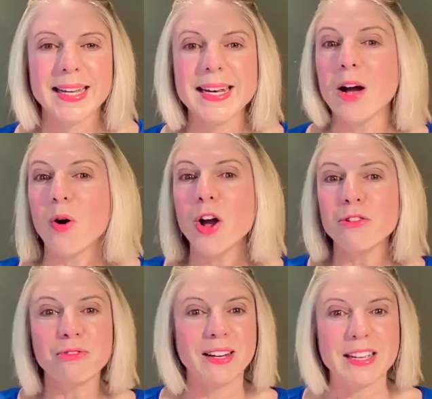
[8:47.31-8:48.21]
Now,
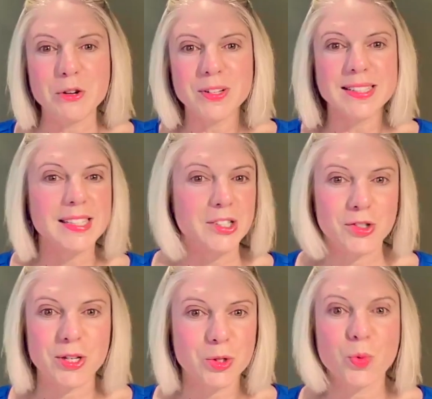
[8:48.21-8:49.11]
hopefully you can see
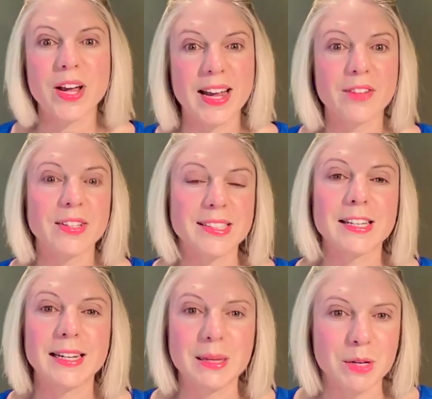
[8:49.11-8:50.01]
straight away how that's
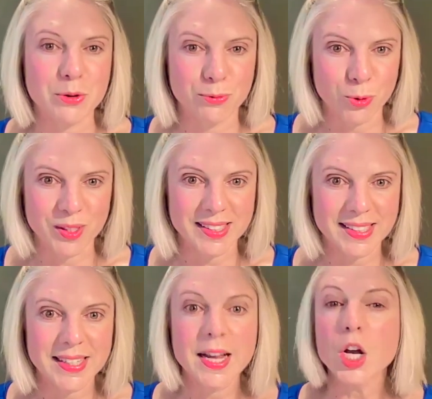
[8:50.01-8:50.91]
going to limit your voice.